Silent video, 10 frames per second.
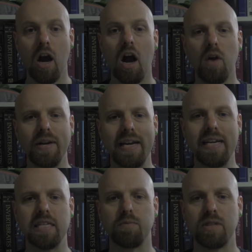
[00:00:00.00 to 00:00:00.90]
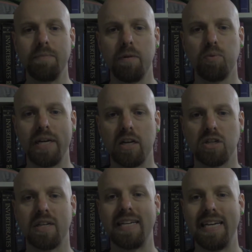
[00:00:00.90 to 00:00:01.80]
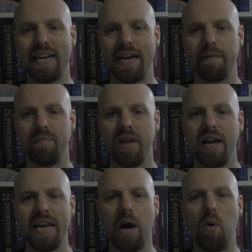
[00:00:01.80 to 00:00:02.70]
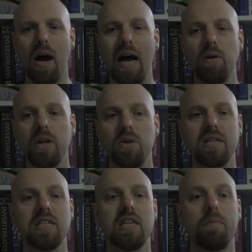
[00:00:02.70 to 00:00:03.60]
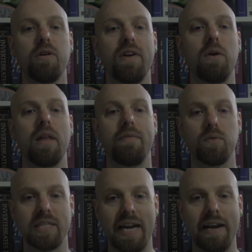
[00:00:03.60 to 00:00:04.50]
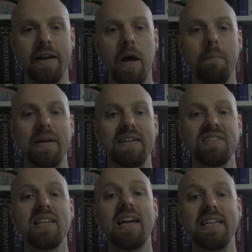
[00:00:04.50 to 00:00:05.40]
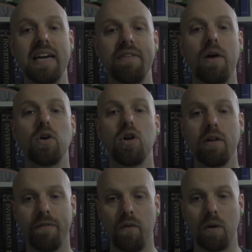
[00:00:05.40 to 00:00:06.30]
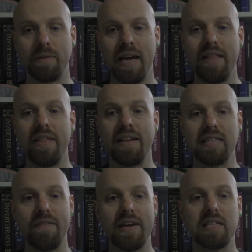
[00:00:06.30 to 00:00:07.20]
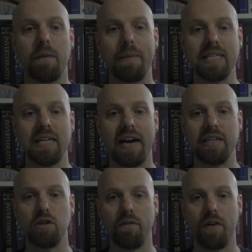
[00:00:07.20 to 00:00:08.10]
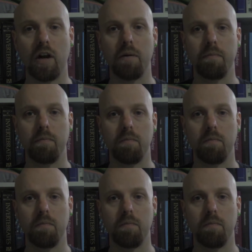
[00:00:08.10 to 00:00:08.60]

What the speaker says: RNA is a simple precursor to DNA. Now, I will note this does not prove how life originated, but gives us an idea of how it could have formed, and is giving us our best guide so far.